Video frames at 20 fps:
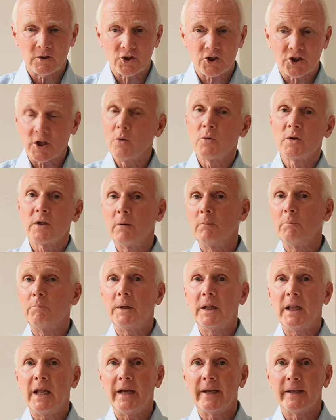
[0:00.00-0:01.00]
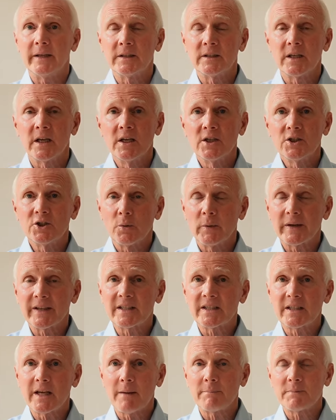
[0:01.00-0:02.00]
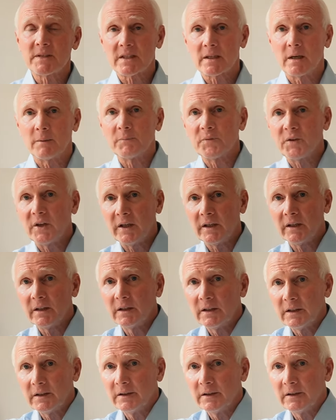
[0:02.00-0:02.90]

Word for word: so compliant to accept something